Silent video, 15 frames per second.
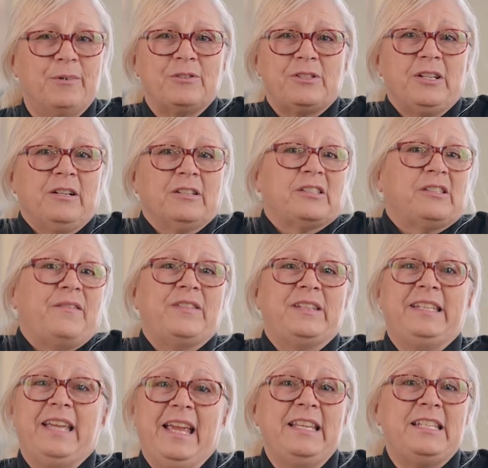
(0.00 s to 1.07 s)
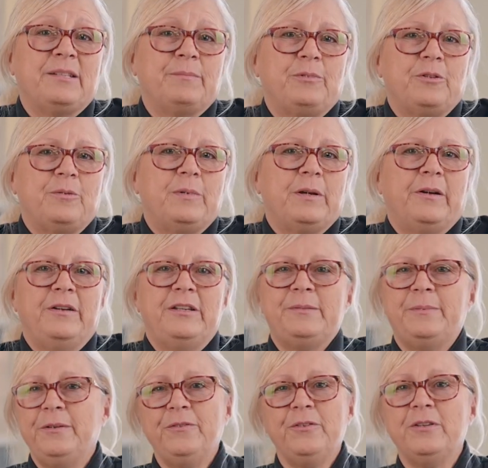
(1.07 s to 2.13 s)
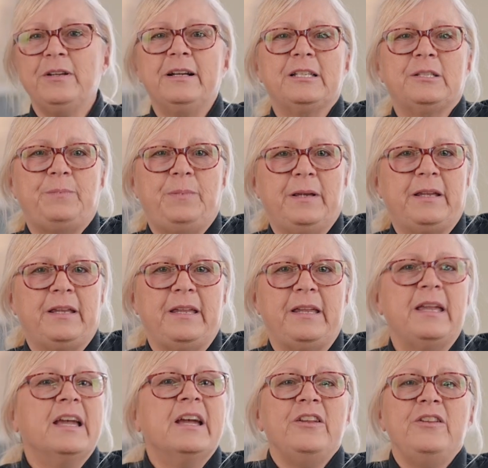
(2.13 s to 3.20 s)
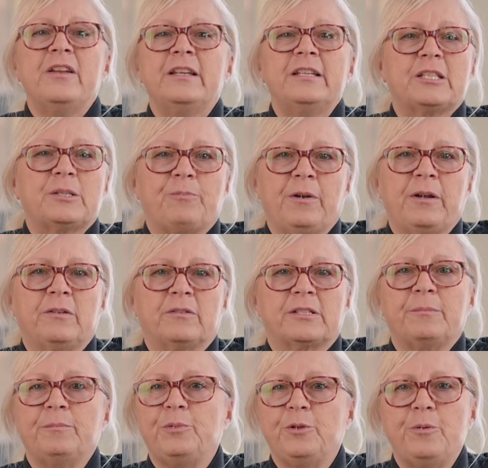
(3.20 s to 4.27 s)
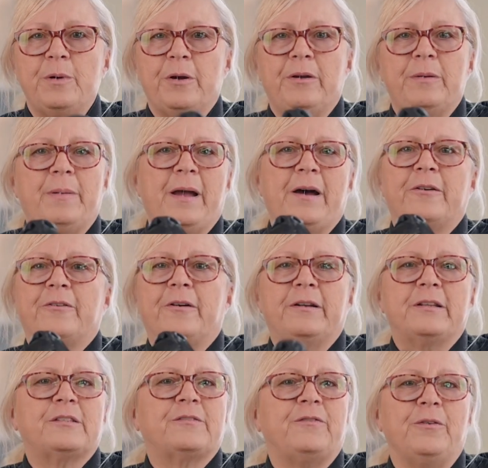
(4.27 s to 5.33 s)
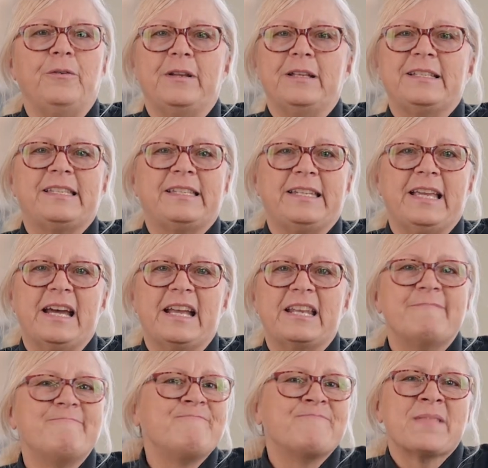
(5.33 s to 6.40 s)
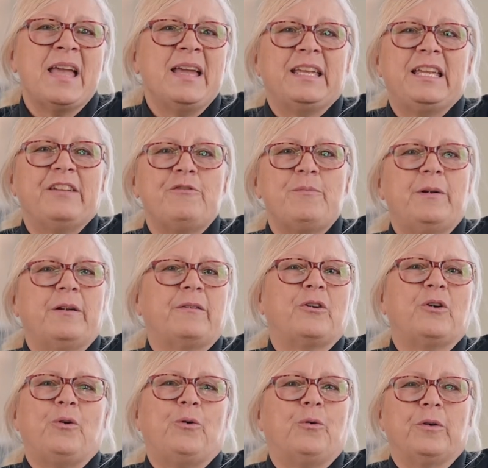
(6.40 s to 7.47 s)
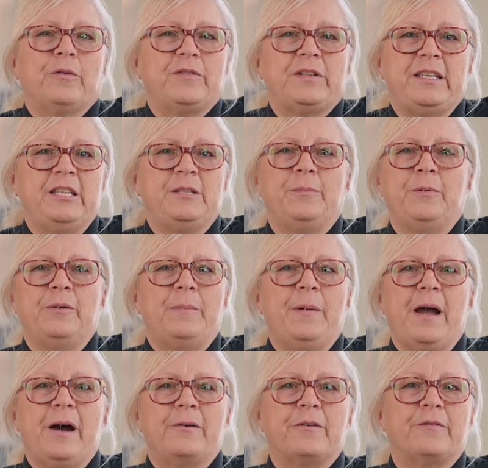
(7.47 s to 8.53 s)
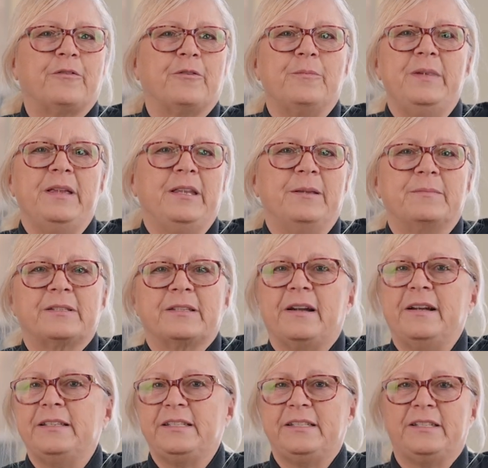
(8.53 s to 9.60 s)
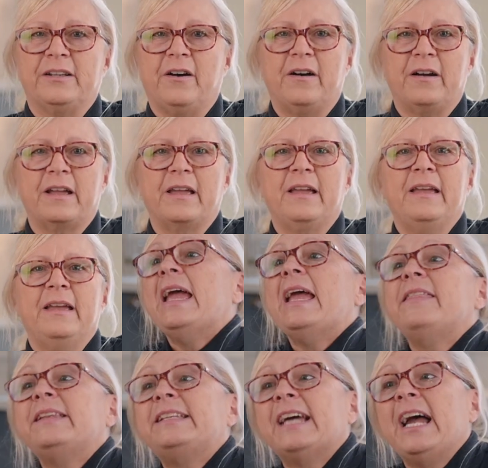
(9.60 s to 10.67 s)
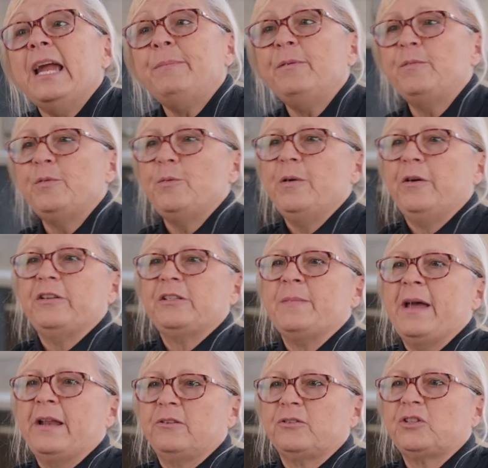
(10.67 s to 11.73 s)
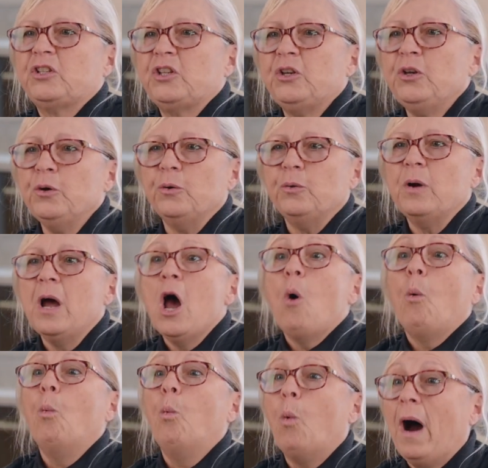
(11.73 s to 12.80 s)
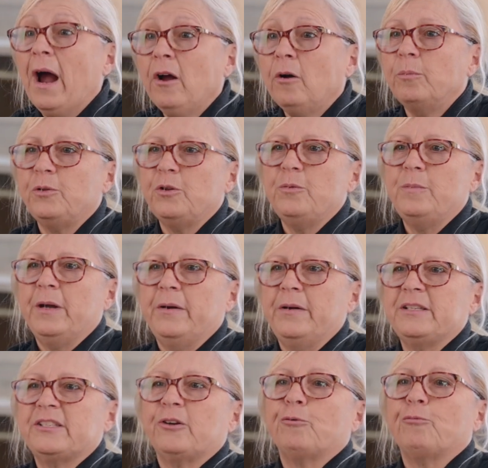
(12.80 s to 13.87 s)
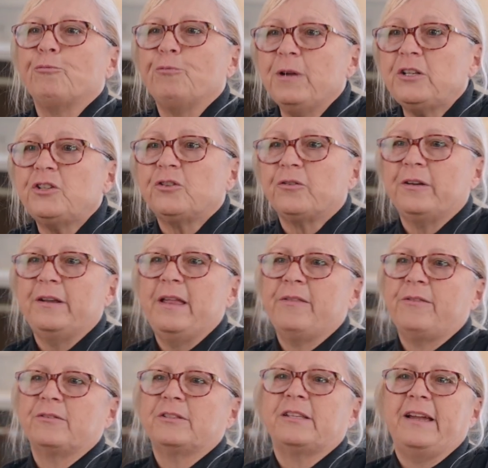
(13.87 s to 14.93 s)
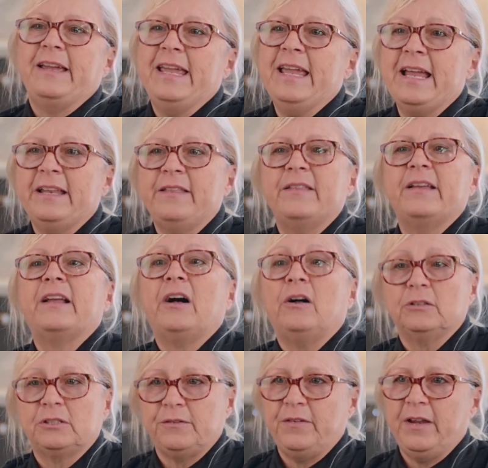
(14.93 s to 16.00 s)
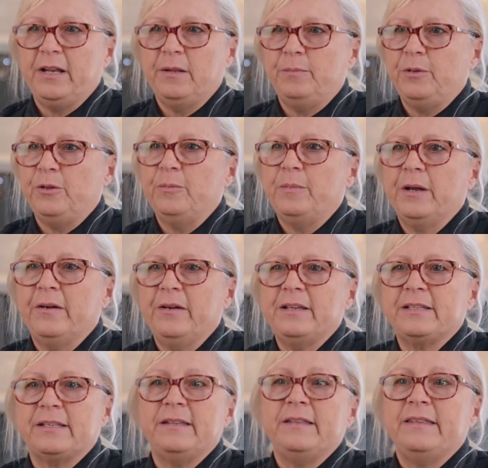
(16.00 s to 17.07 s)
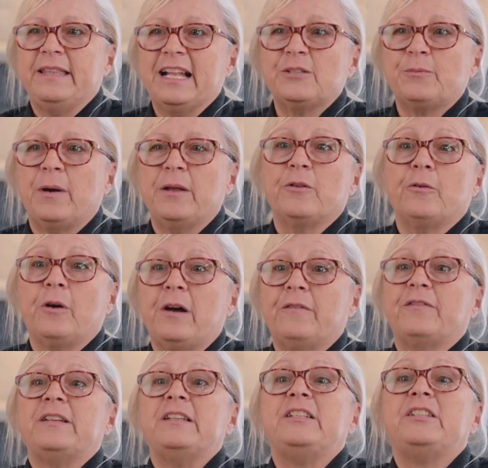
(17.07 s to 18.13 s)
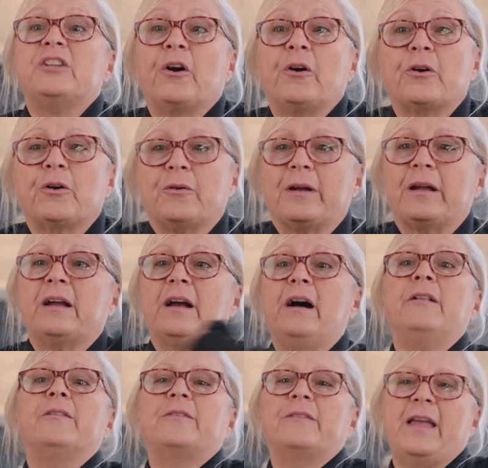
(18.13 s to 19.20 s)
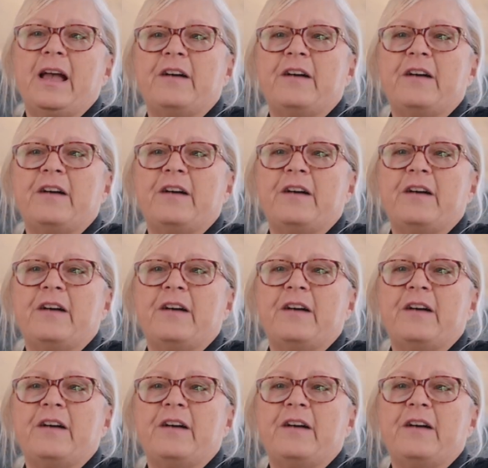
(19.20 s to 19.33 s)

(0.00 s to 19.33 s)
Most dogs love the taste of blueberries, but if your dog is picky, you can just sprinkle some blueberry powder on his food instead. Give about a quarter of a teaspoon of powder for a medium-sized dog. And the type of blueberries matters too. Wild blueberries are richer in anthocyanin than cultivated blueberries, and that's why they're often darker in color. They